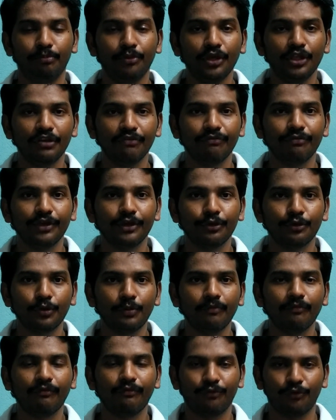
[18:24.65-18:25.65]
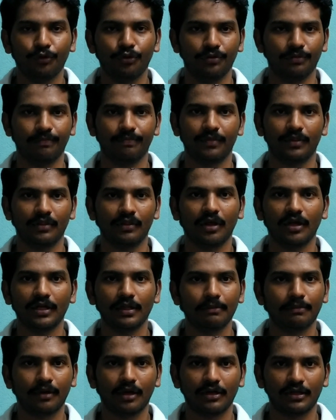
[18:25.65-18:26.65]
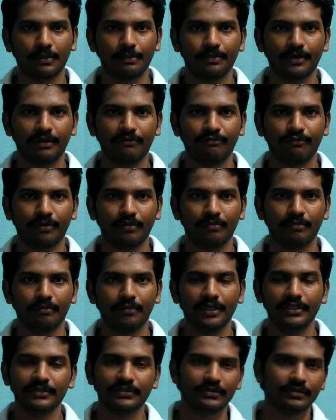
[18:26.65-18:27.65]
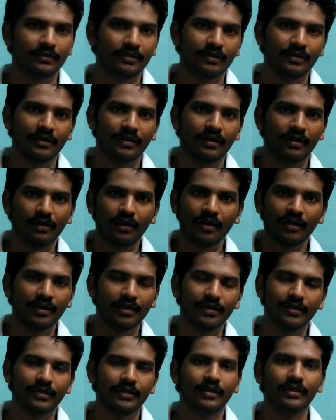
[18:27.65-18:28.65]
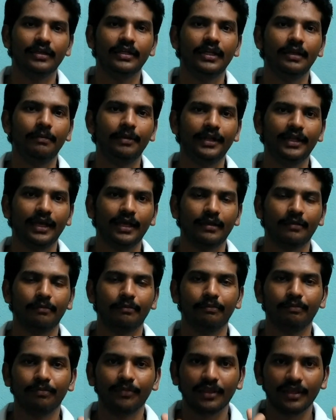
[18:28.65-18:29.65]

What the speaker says: Purifier room floor, not a bottom platform, means not a DP tank.